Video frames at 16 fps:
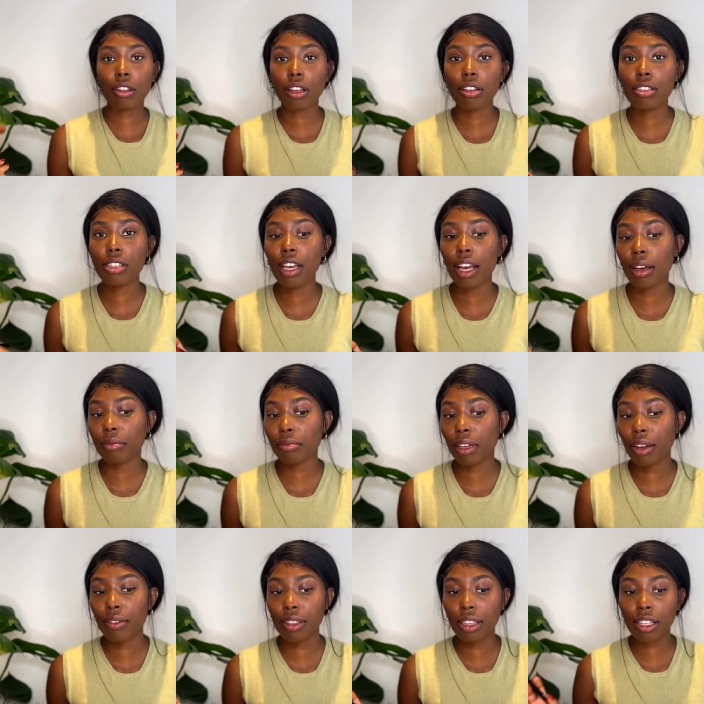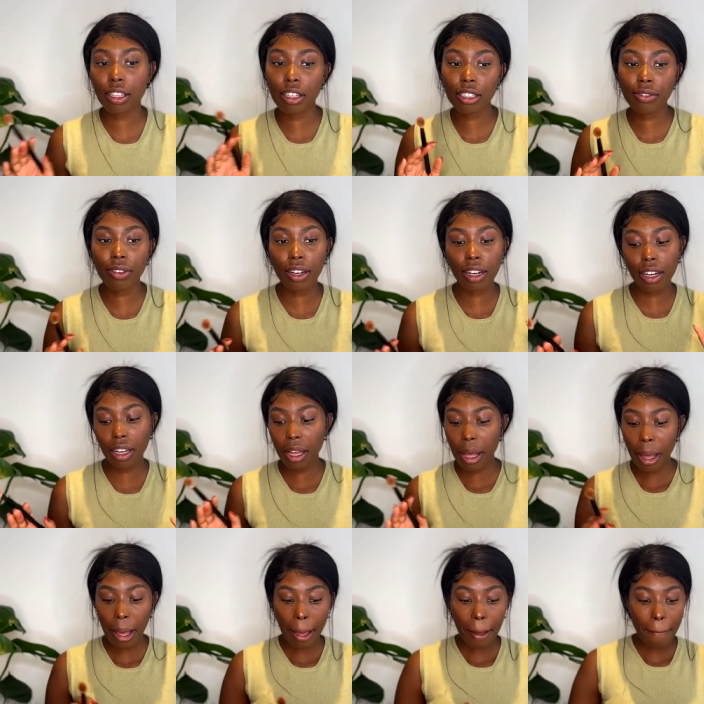So yeah, everything looks very
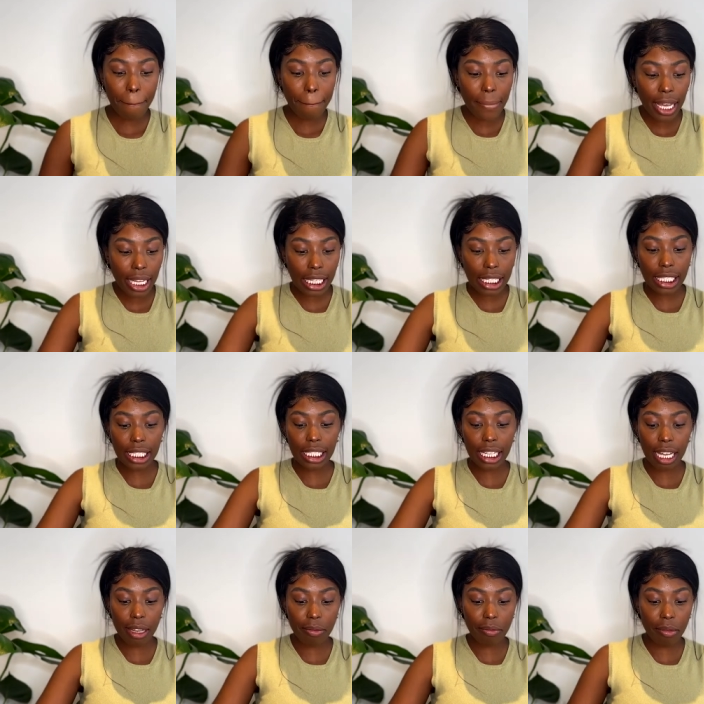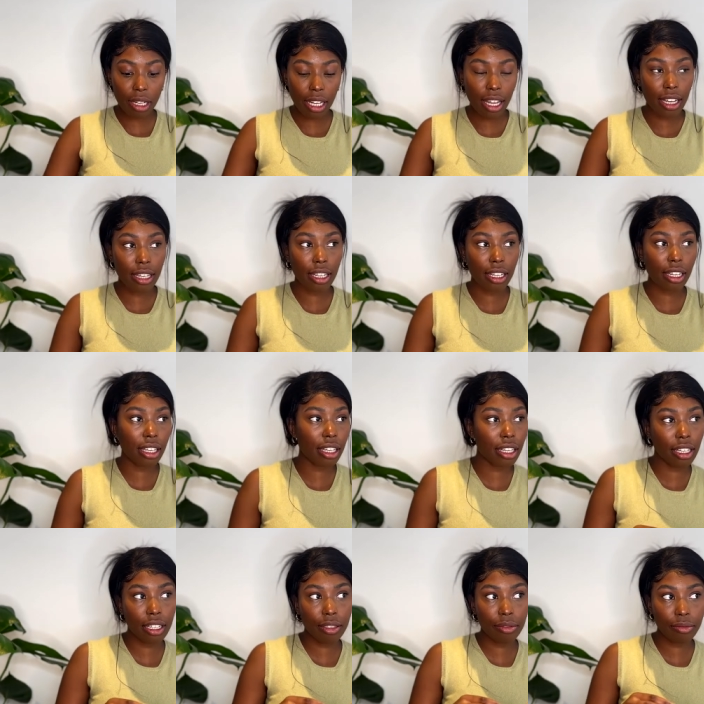mixed and blended
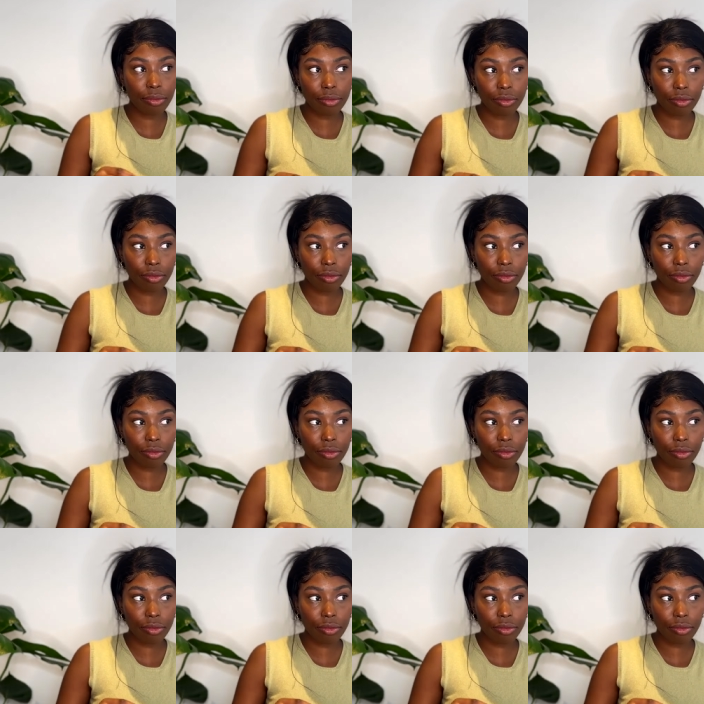in.